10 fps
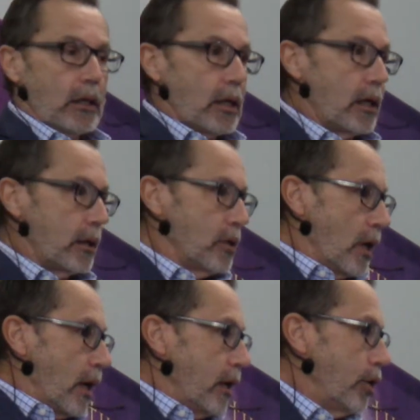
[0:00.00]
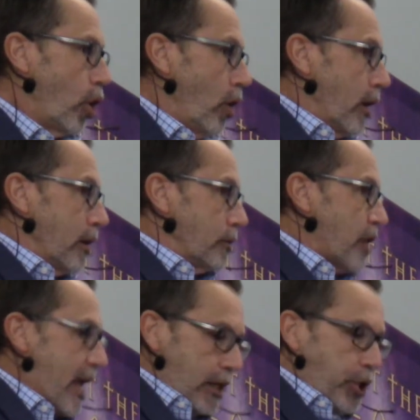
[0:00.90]
Uh, you know,
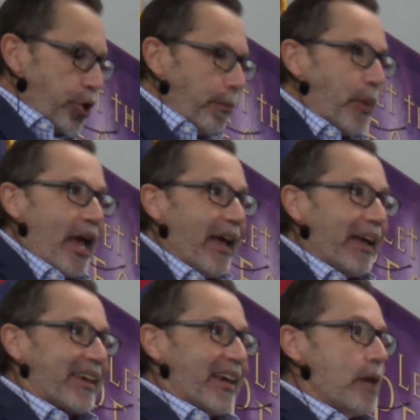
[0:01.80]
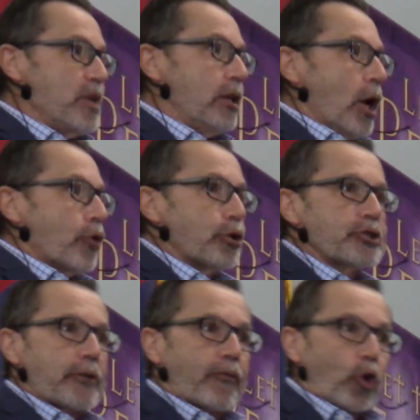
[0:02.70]
take your pick. I mean,
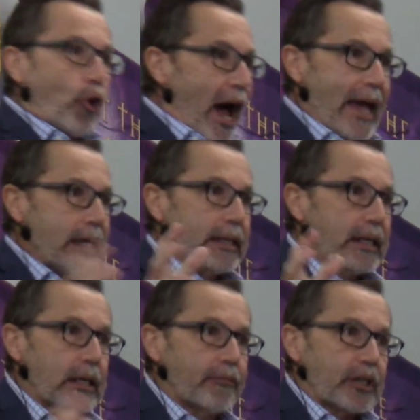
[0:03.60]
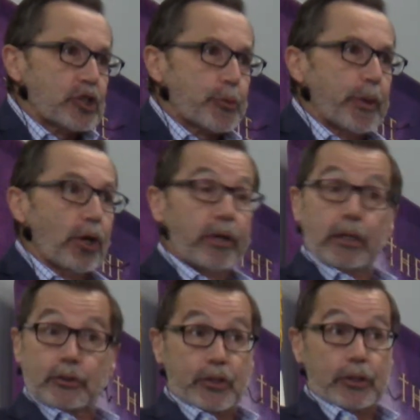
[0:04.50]
there's a variety of
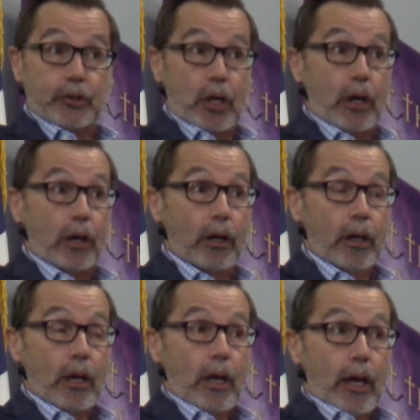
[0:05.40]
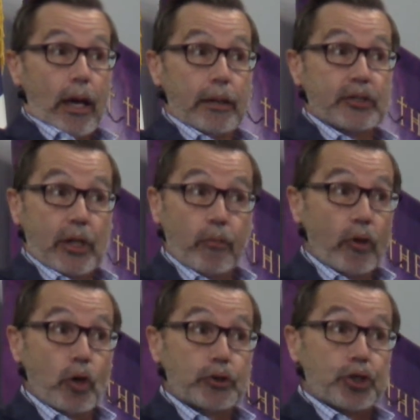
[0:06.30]
experiences here. And some of
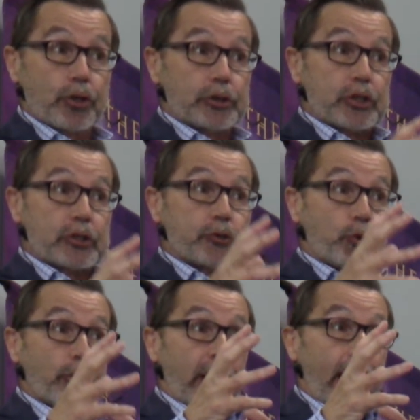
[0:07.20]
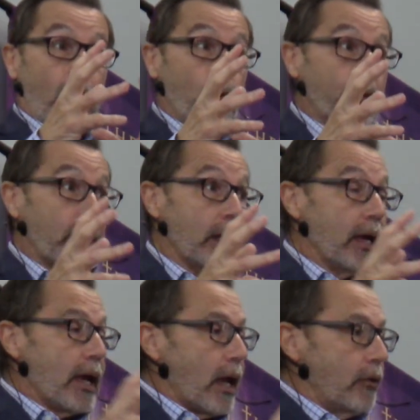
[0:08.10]
those churches were
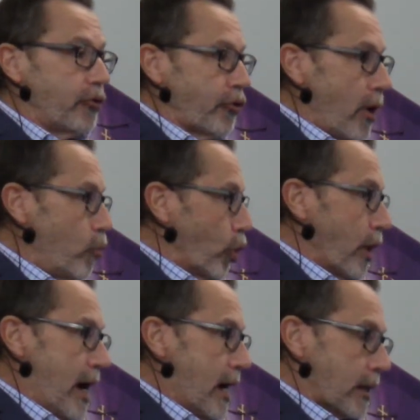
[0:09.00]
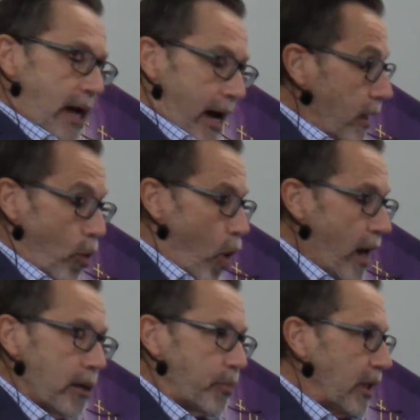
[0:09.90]
healthy and some were not. I don't
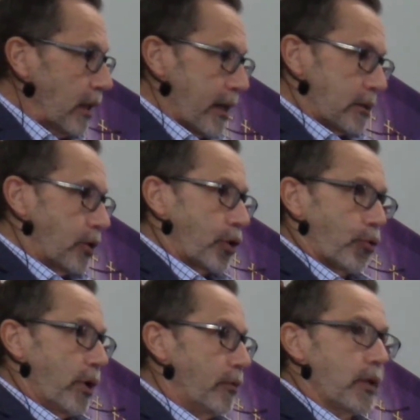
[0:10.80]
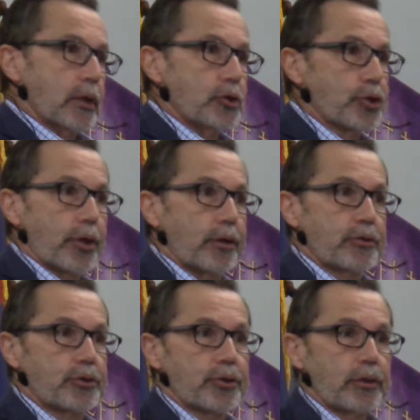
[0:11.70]
want to be like the Corinthian
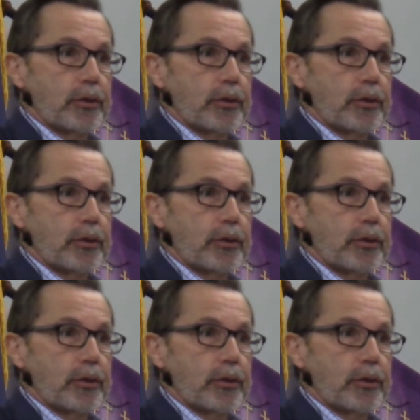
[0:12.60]
church.